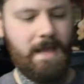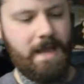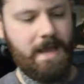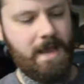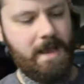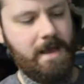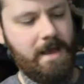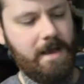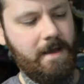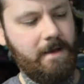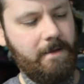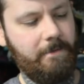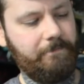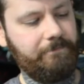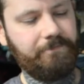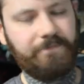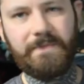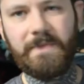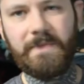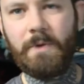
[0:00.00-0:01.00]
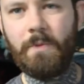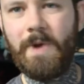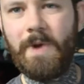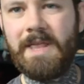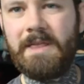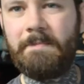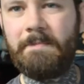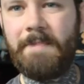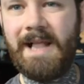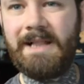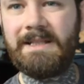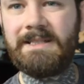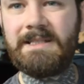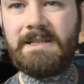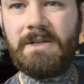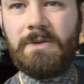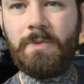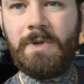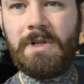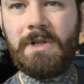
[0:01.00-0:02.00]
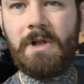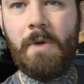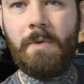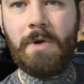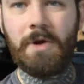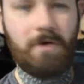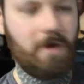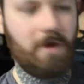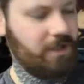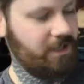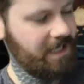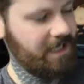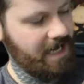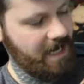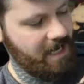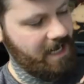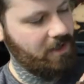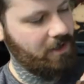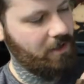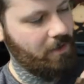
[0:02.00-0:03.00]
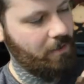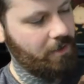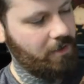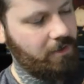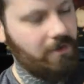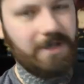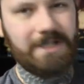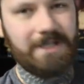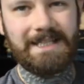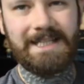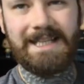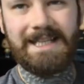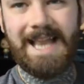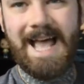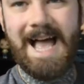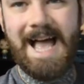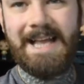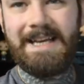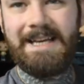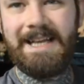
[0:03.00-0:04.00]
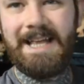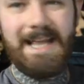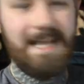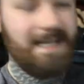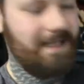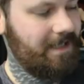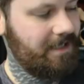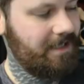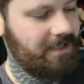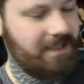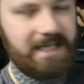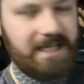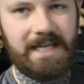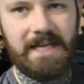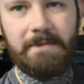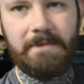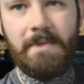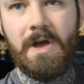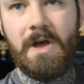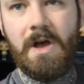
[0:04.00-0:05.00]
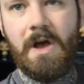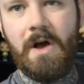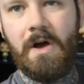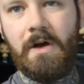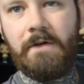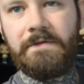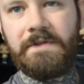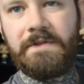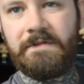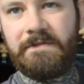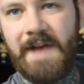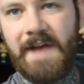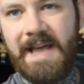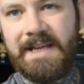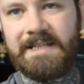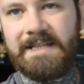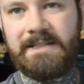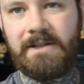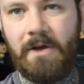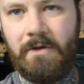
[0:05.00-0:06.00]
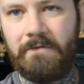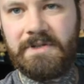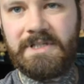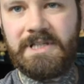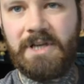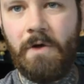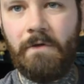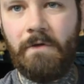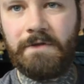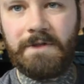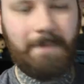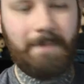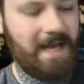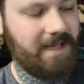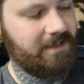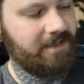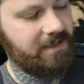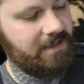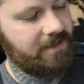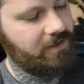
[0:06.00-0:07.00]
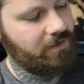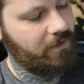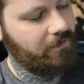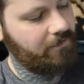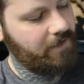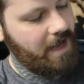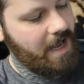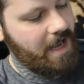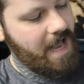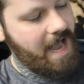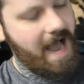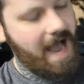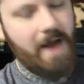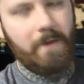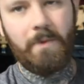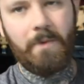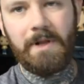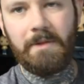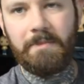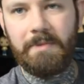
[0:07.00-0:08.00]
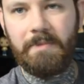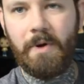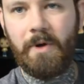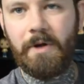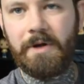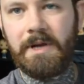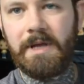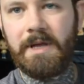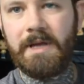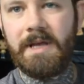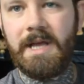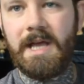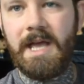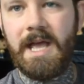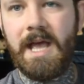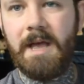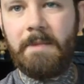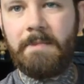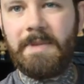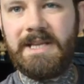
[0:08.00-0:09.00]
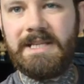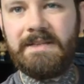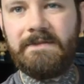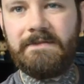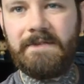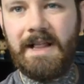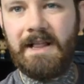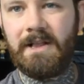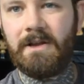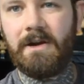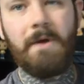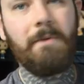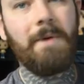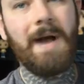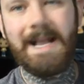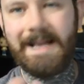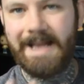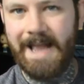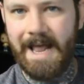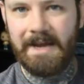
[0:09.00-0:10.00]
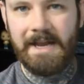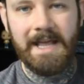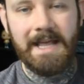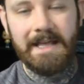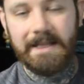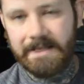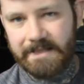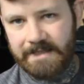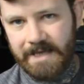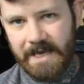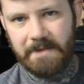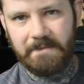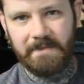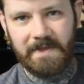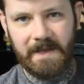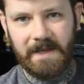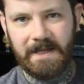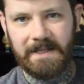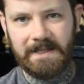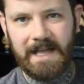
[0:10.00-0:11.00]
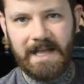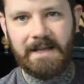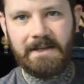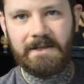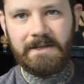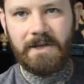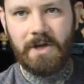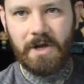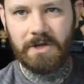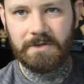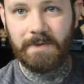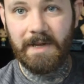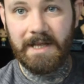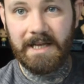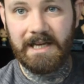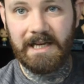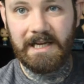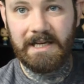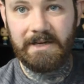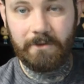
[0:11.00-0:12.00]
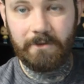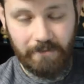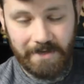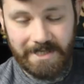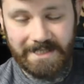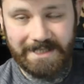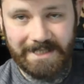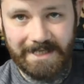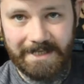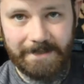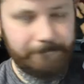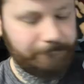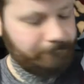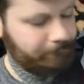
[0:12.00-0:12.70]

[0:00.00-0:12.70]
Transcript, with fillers: um, where the belt will go across here, it'll go across the line, the seam of the vest, obviously over the pants and stuff, I will be putting a, a piece of Velcro. Again, the same thing that Cosplay Chris did.